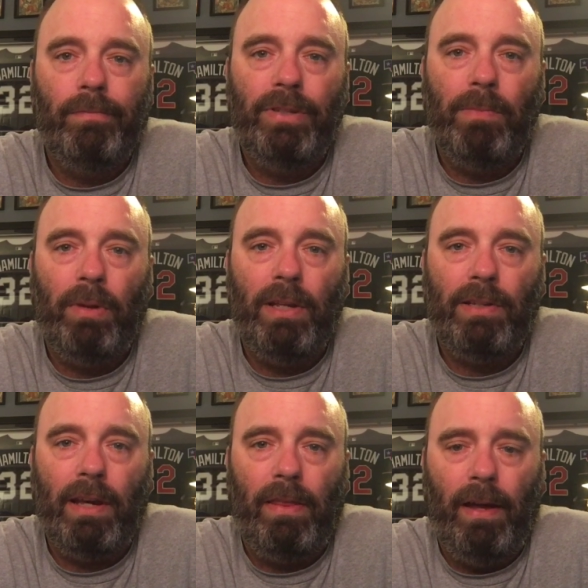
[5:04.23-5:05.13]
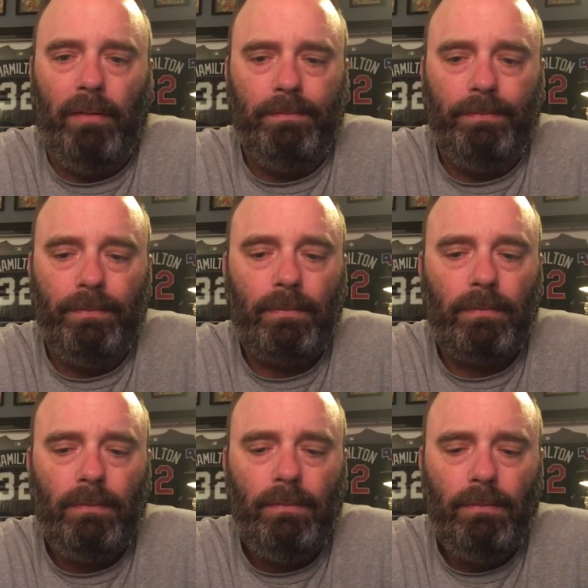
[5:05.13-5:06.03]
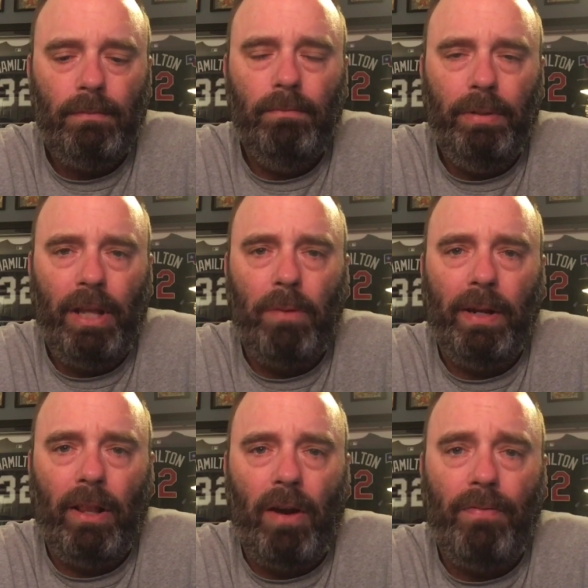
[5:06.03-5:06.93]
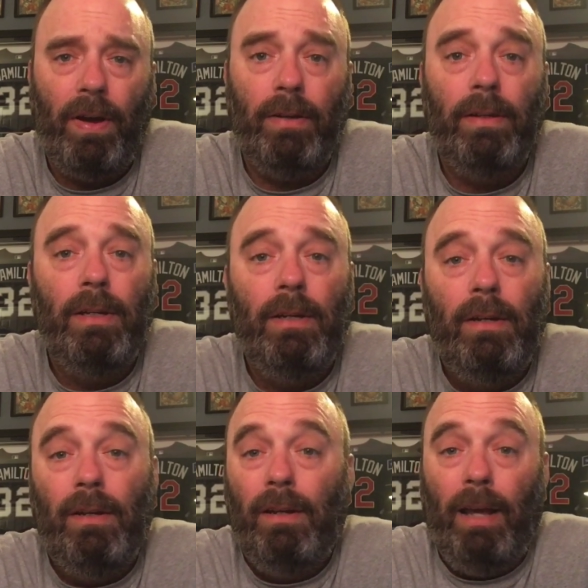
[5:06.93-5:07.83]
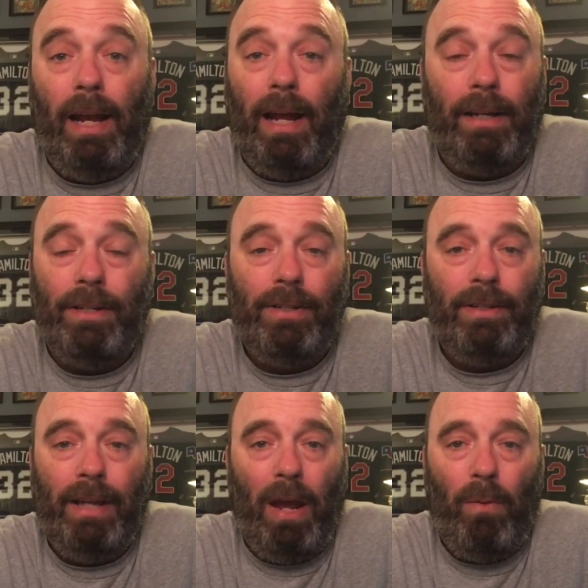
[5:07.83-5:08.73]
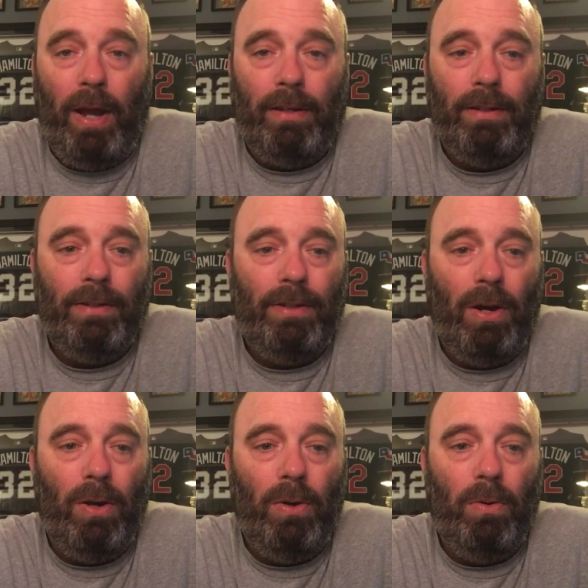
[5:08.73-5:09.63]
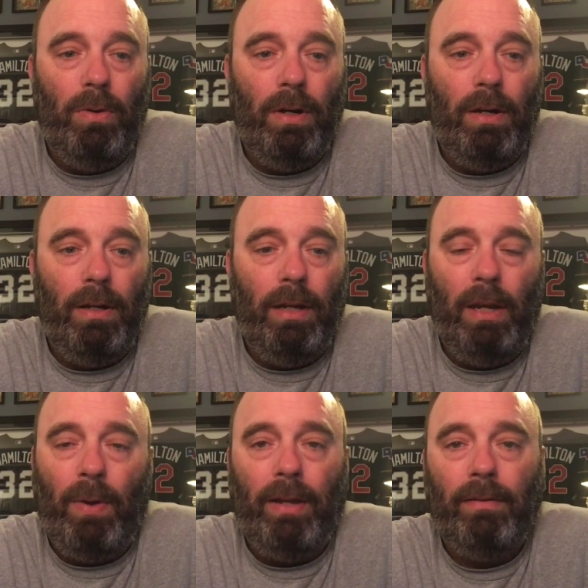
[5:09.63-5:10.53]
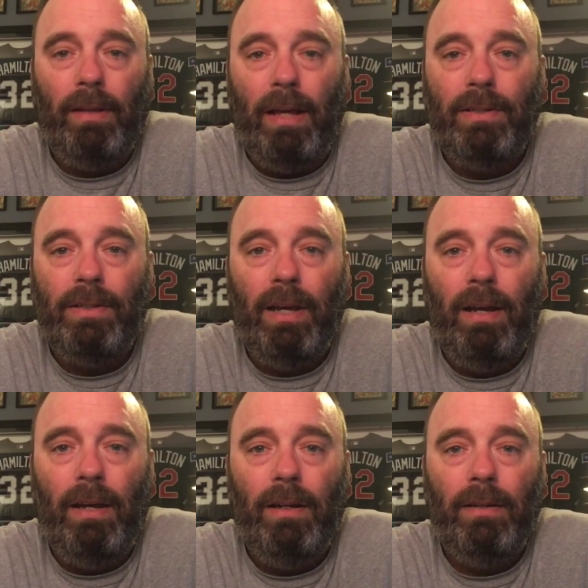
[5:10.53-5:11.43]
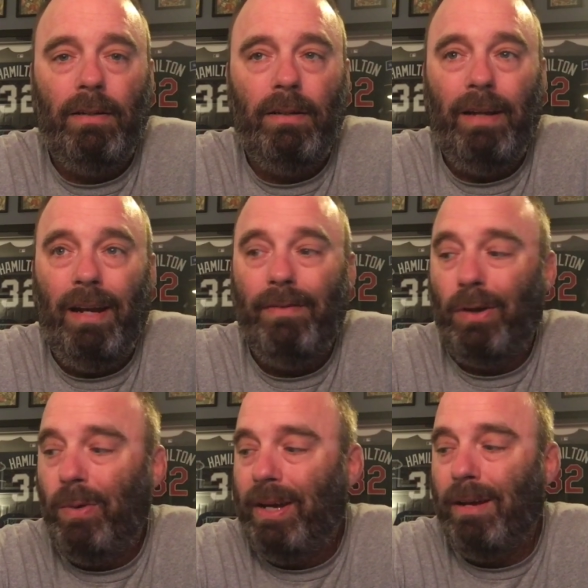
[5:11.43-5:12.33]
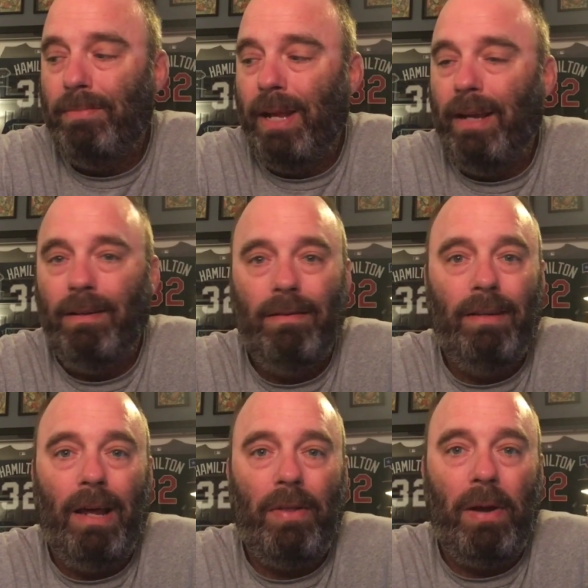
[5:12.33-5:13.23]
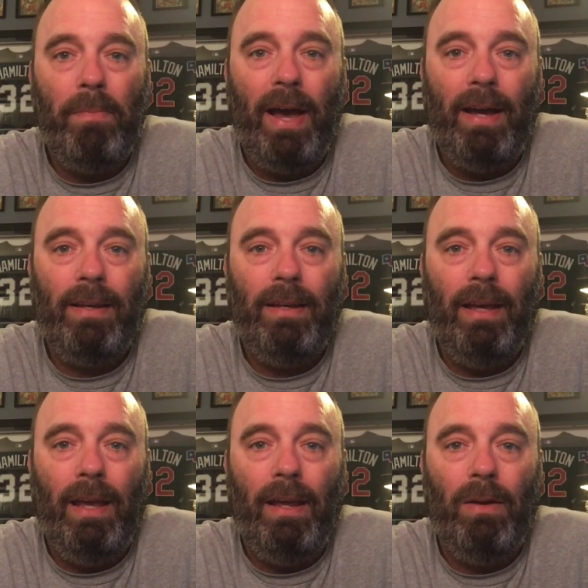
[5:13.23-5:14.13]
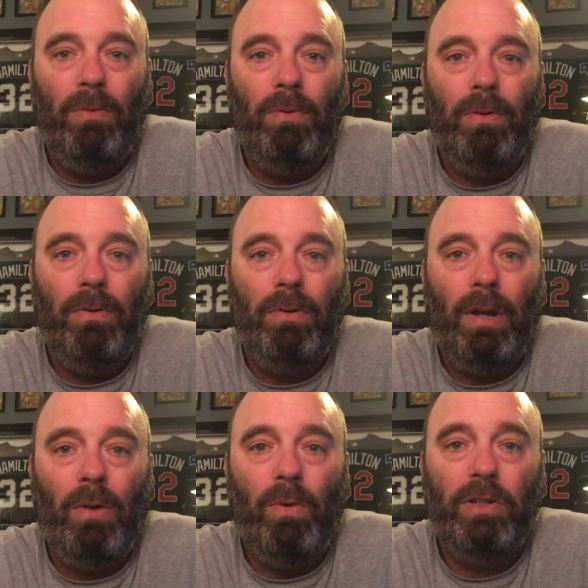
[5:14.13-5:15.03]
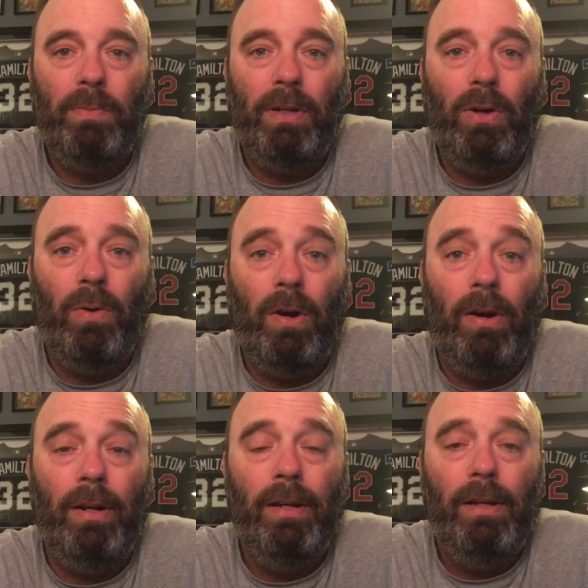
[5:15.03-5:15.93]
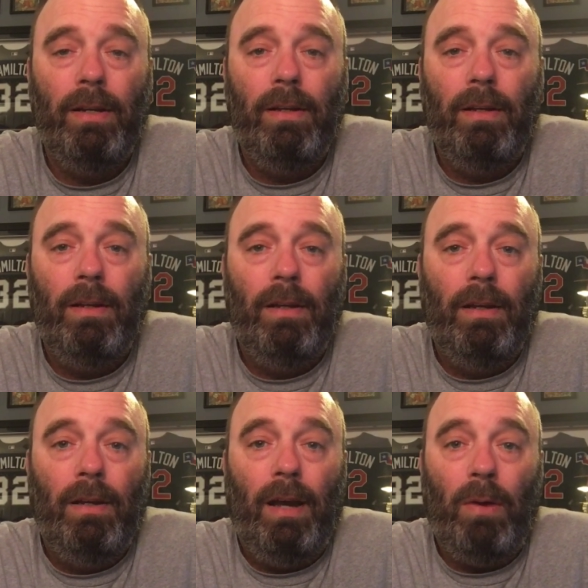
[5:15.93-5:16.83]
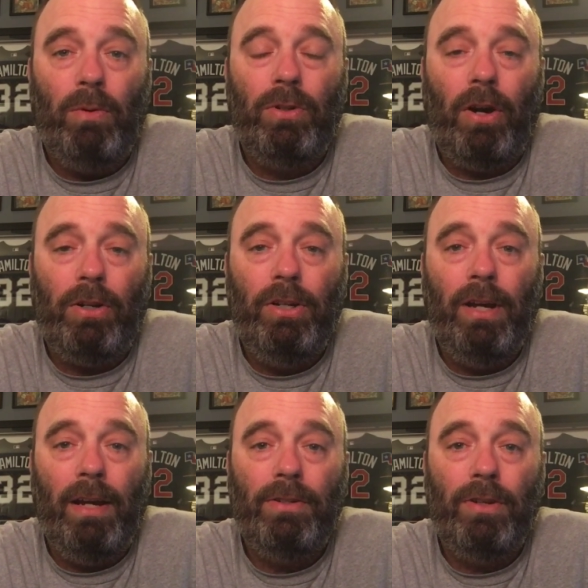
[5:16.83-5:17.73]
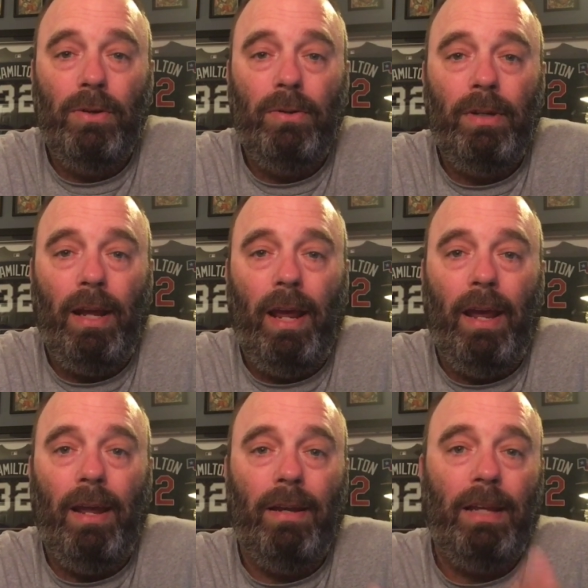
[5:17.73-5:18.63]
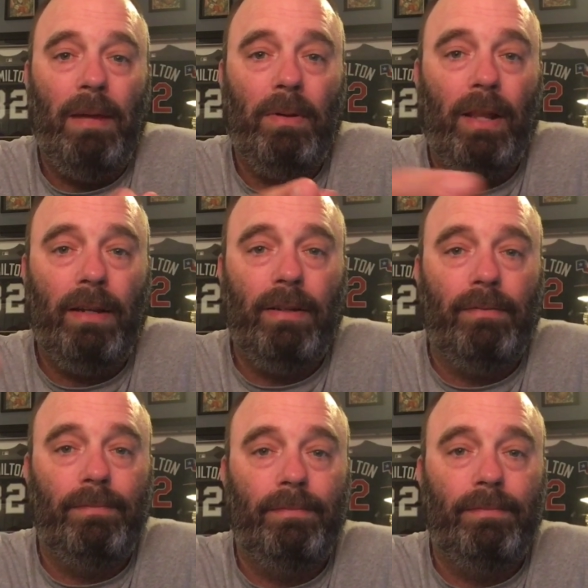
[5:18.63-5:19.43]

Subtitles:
someplace like that. But that'll be a lot of fun. And I just can't wait. So anyway, that's kind of a quick update now that I'm back and kind of what's been going on. I will talk to you guys soon and keep collecting.